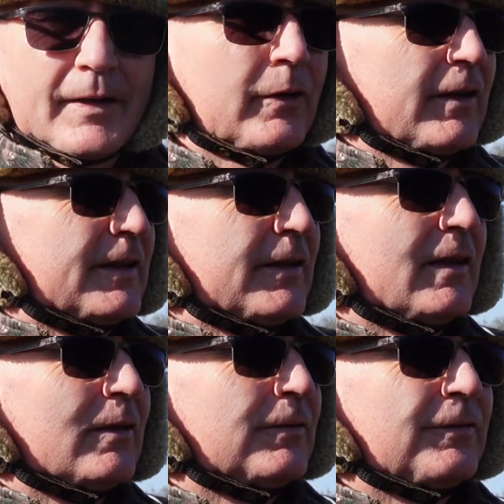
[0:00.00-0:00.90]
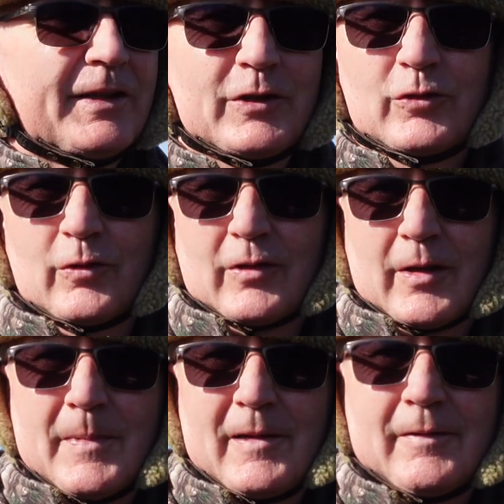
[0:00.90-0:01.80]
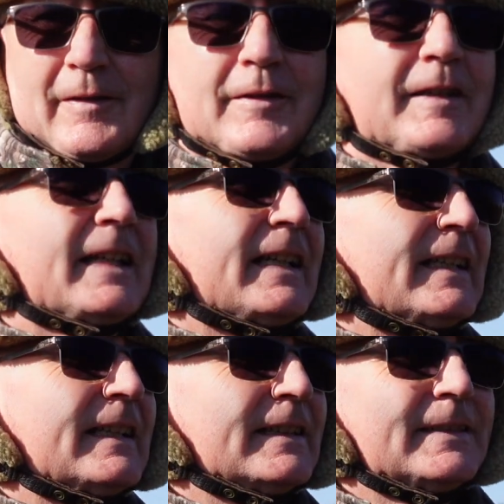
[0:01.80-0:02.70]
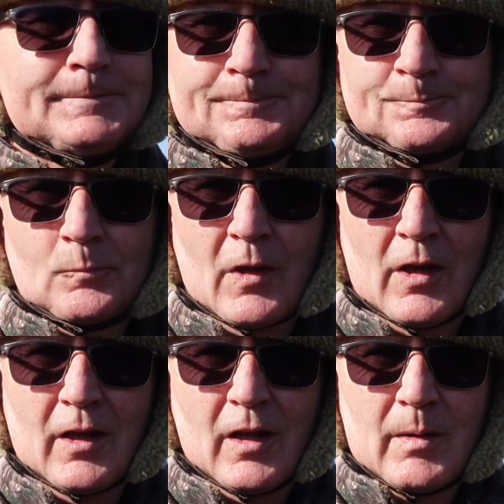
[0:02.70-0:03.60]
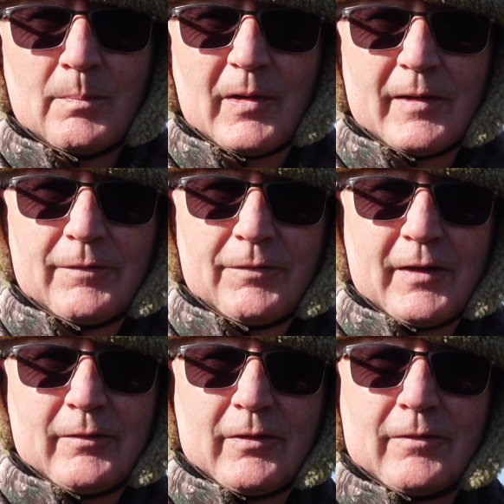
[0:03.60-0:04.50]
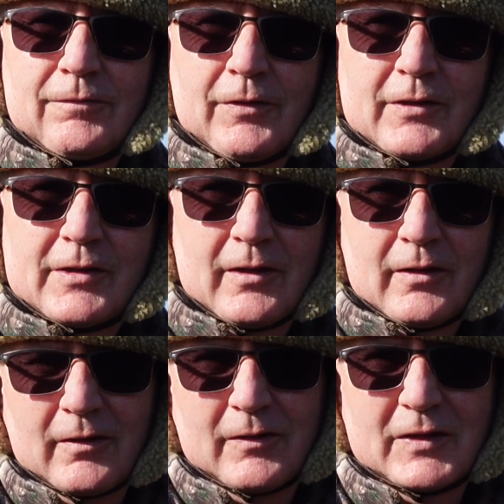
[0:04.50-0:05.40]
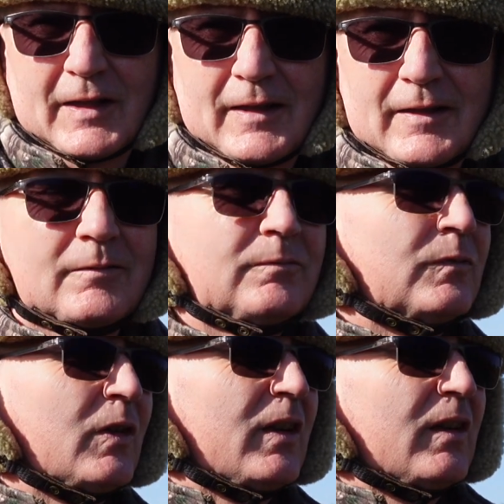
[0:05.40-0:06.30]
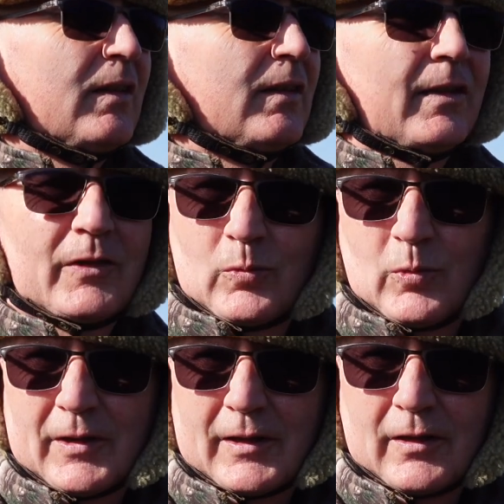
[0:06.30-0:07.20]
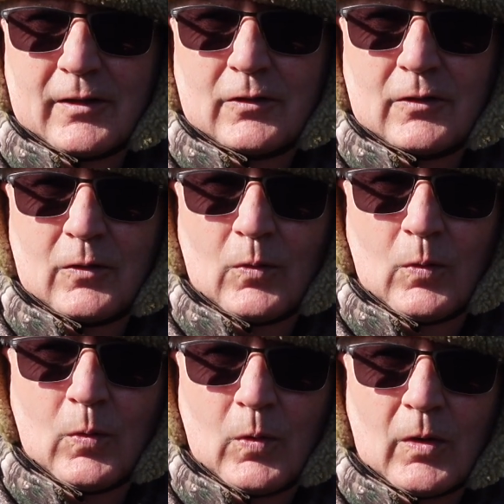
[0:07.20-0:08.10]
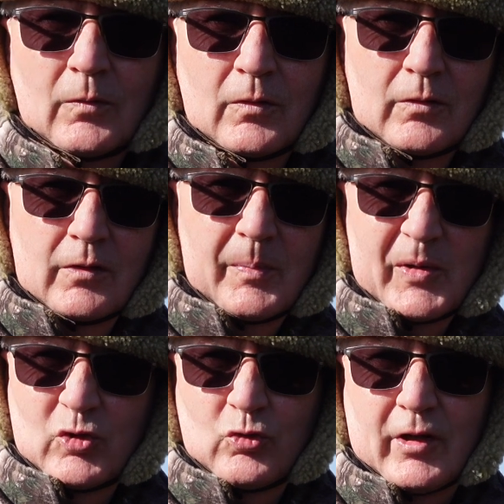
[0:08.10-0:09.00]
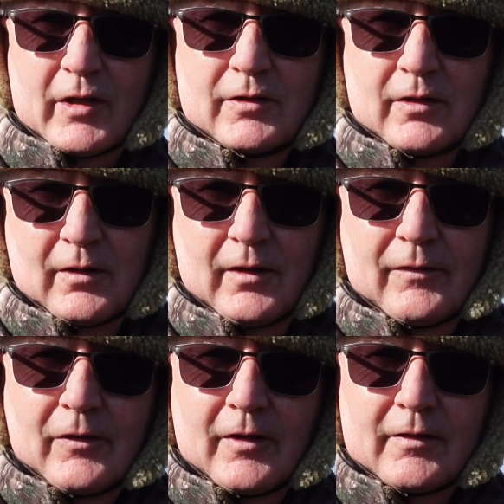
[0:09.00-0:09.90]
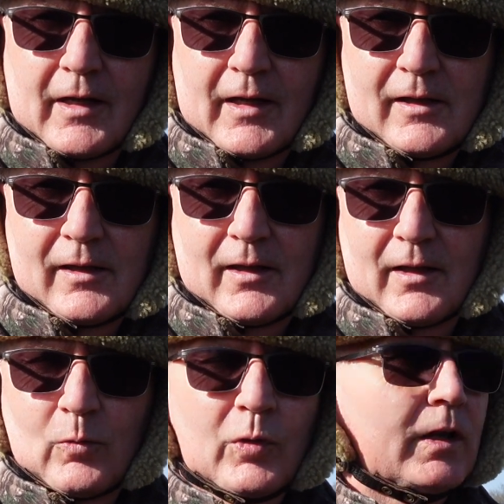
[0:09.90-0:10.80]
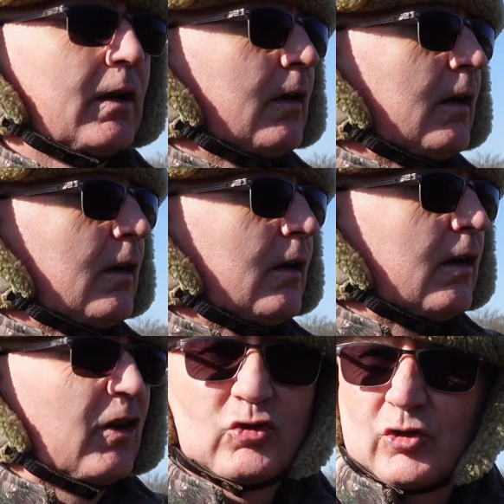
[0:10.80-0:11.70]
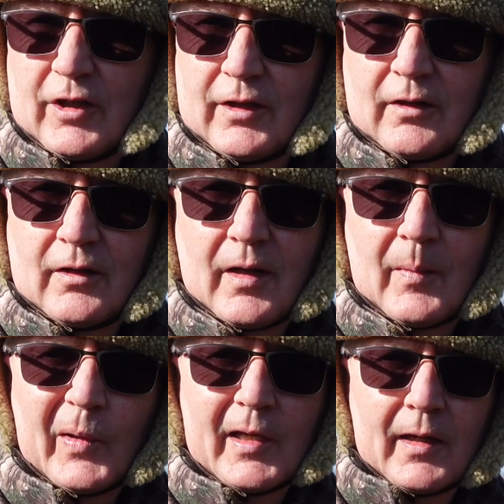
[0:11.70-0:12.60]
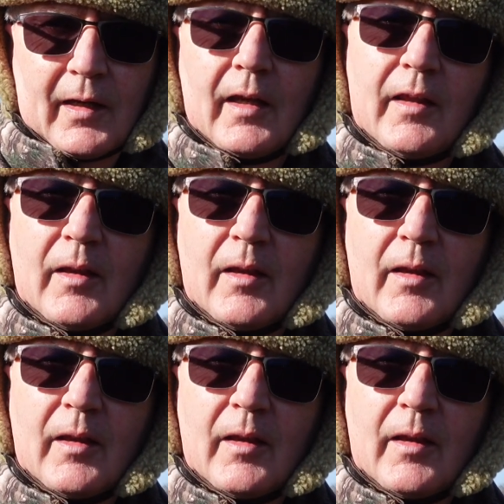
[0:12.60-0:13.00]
I thought I'd do a little feature on Camilla and I. My favourite photo that I've taken this week, or to be stretched, if I don't get anything in the week I'll cheat and make it in